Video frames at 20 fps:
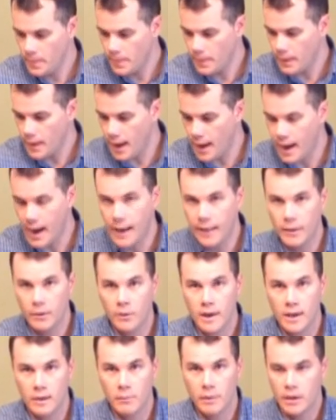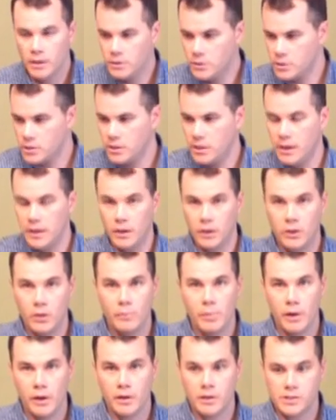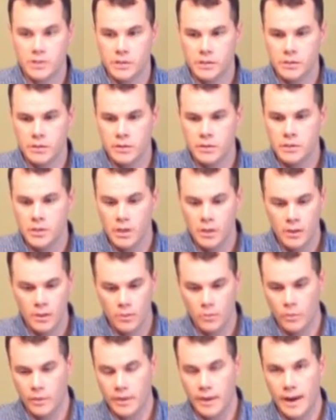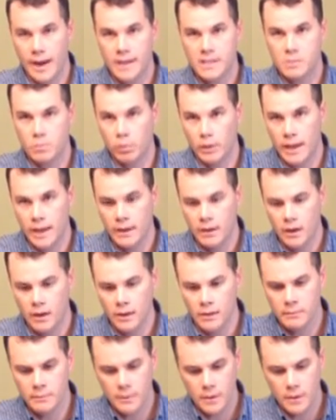I highly recommend just getting a good pair of scissors with a nice blade on it.